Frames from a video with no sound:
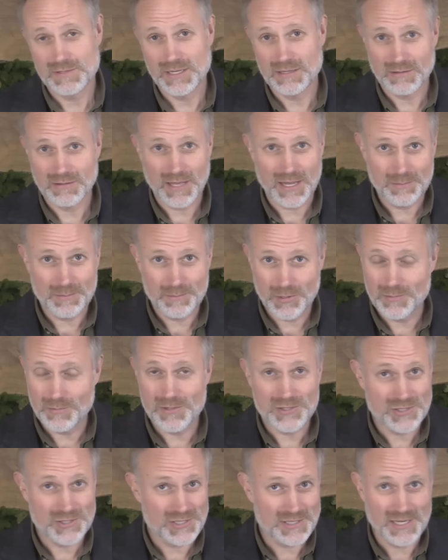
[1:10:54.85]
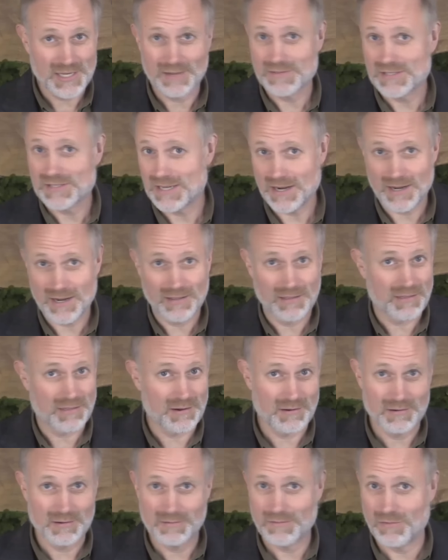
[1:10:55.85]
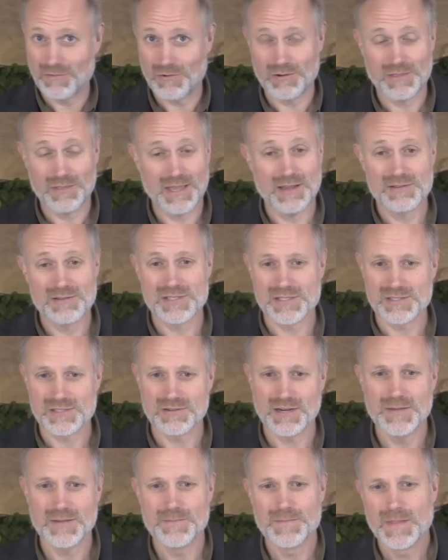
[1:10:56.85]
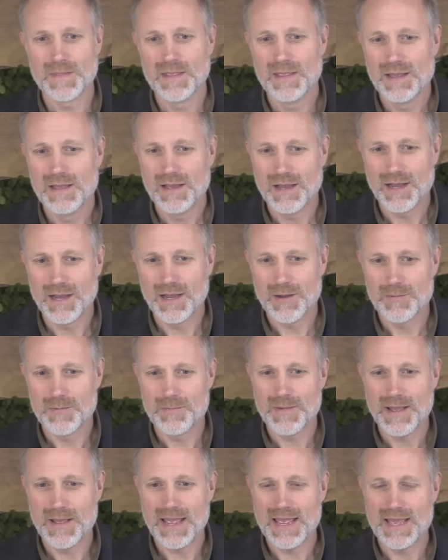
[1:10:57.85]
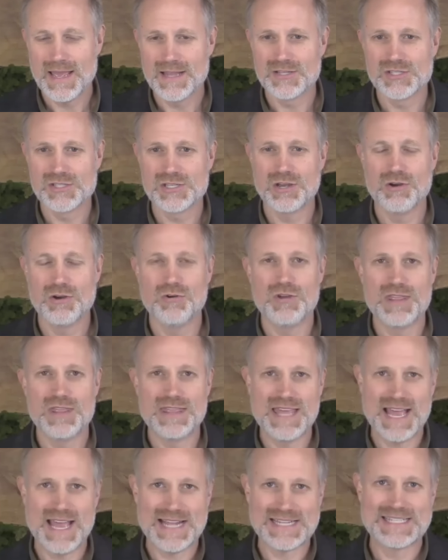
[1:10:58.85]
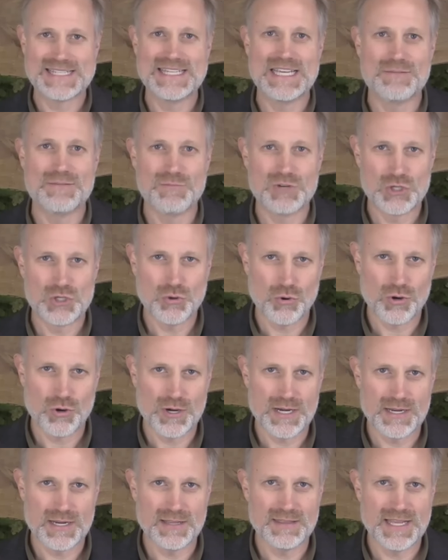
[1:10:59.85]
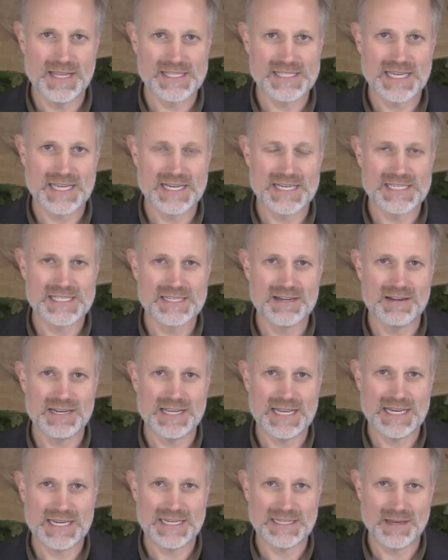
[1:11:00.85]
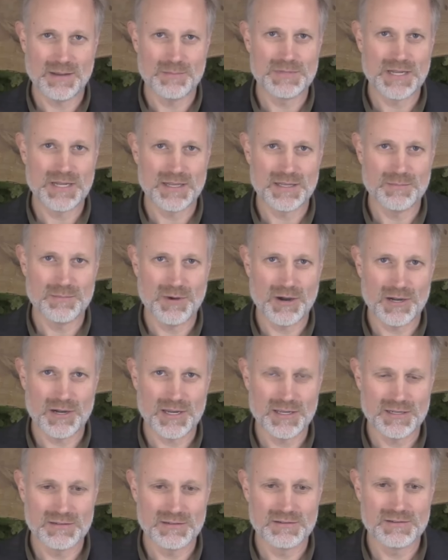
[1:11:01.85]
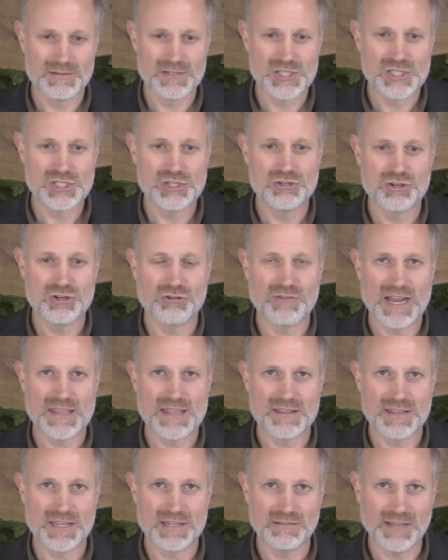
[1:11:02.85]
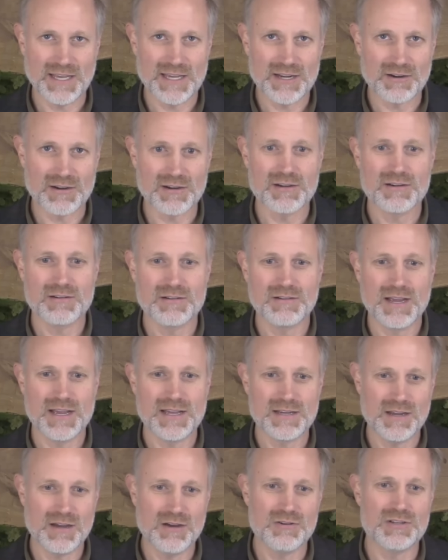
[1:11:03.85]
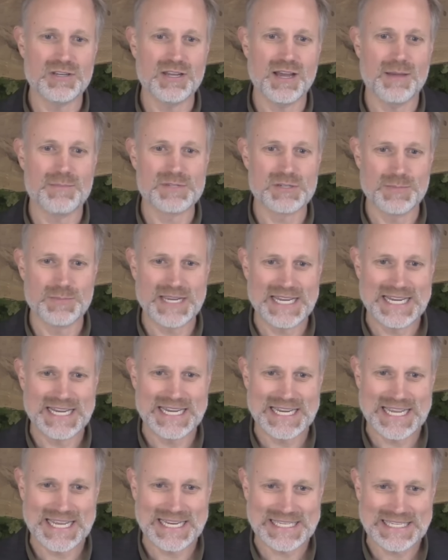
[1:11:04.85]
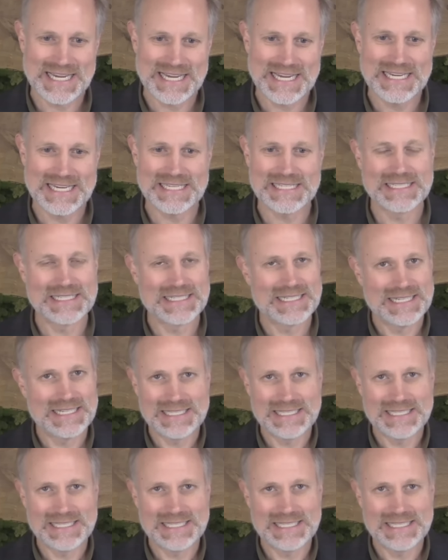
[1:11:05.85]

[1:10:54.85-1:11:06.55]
A lot of boomers just have second, third, fourth houses, right? And so that's the inventory that's going to start getting dumped on the market sooner rather than later, right? Oh, times are beginning to get tight.